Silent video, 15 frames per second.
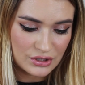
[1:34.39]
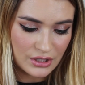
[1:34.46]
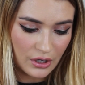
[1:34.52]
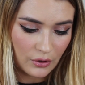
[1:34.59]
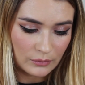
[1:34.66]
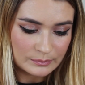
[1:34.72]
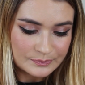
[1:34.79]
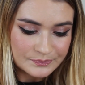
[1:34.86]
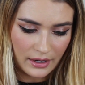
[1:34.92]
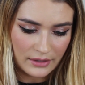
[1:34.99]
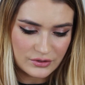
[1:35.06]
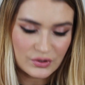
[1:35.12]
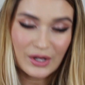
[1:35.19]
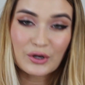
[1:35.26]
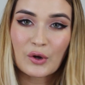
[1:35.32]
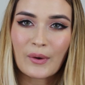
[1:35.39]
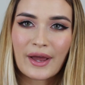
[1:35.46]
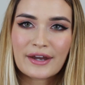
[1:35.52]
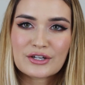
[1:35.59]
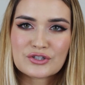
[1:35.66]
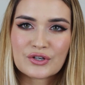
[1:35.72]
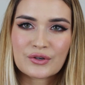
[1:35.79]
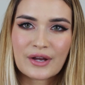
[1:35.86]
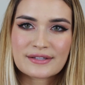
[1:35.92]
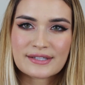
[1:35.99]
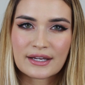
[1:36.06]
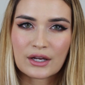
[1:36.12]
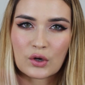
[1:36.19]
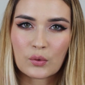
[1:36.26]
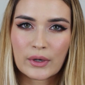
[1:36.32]
So I'll go ahead and show you guys
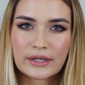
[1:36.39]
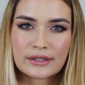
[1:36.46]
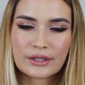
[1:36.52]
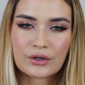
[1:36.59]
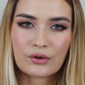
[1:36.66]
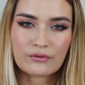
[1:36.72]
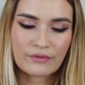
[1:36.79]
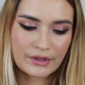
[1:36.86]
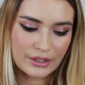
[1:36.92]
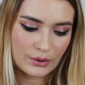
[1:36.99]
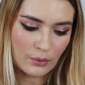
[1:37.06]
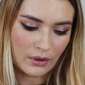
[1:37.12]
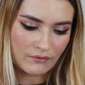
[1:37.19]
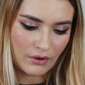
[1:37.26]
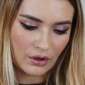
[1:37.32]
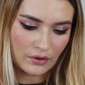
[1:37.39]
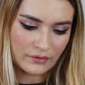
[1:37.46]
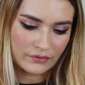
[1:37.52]
like a quick little video of all